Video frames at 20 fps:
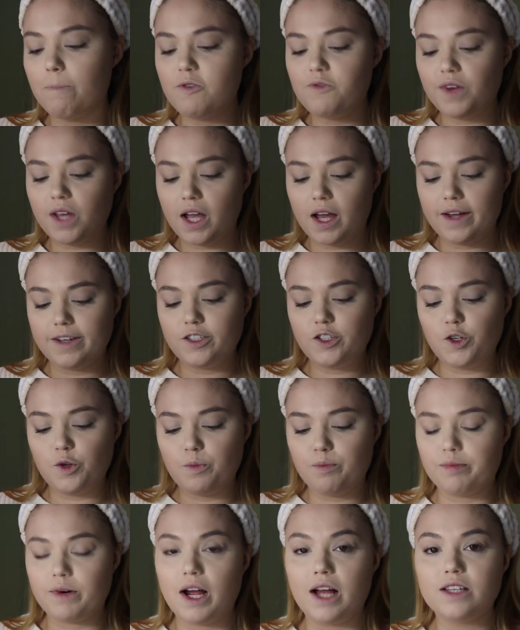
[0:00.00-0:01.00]
Moving on to
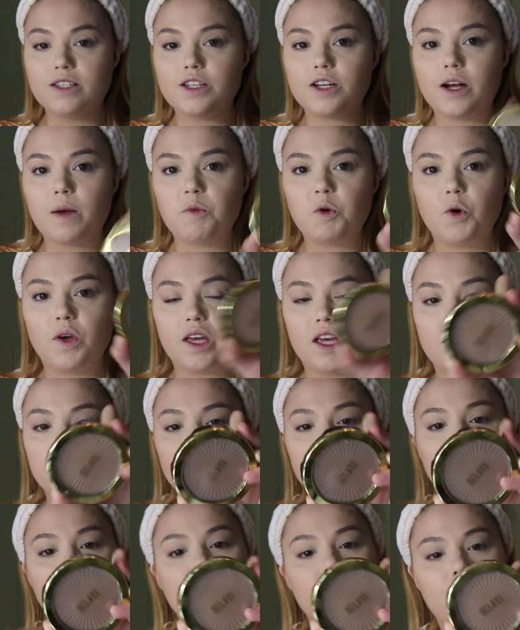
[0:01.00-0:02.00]
bronzer, I'm going
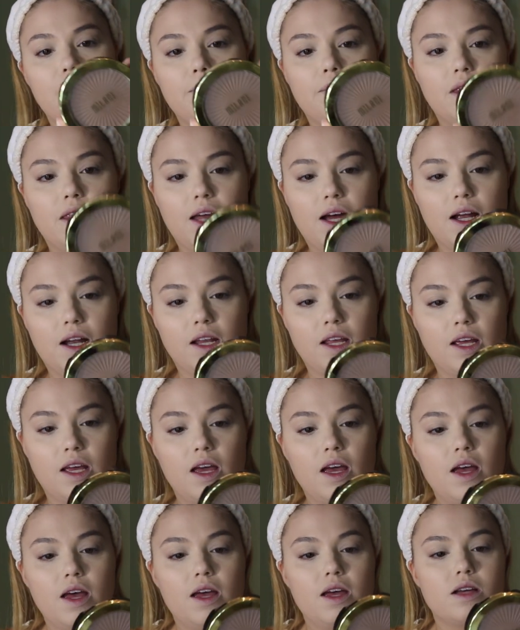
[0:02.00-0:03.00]
into the
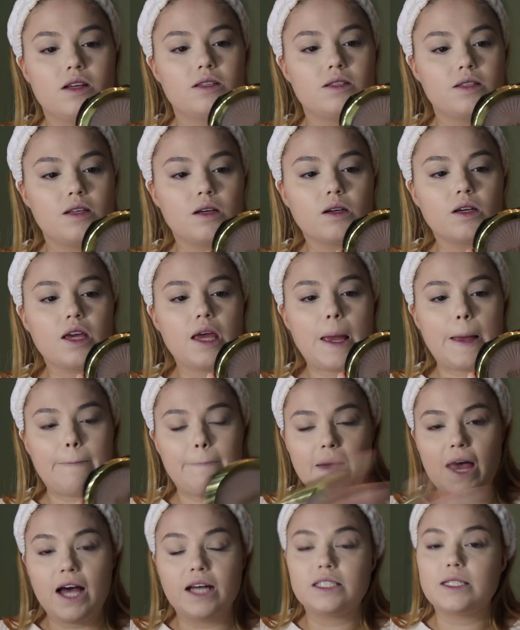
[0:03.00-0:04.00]
Milani Silky
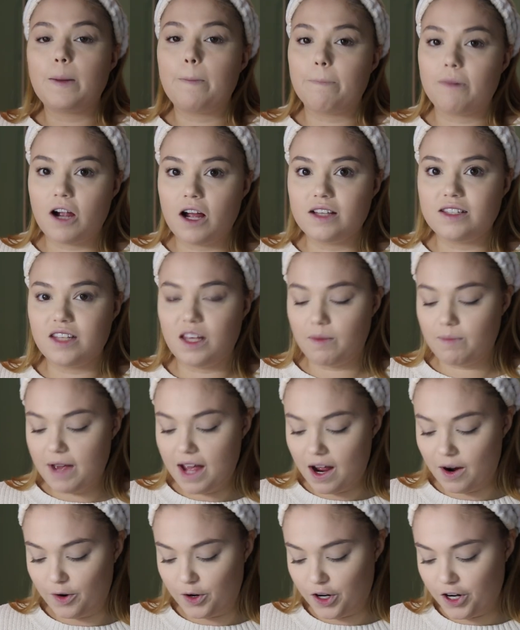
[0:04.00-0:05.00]
Matte Bronzing
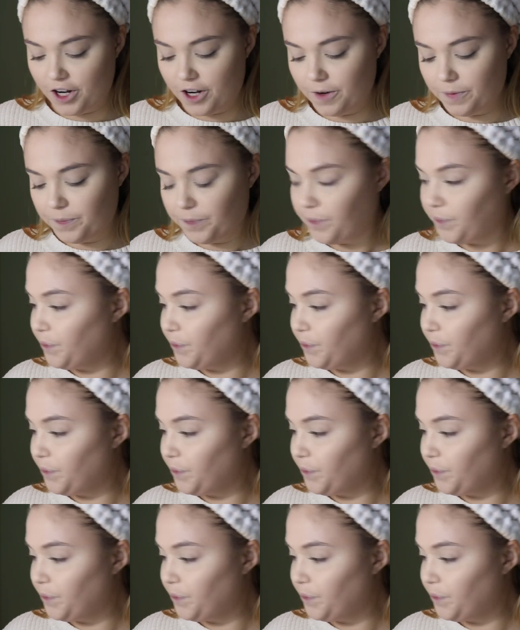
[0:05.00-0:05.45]
Powder.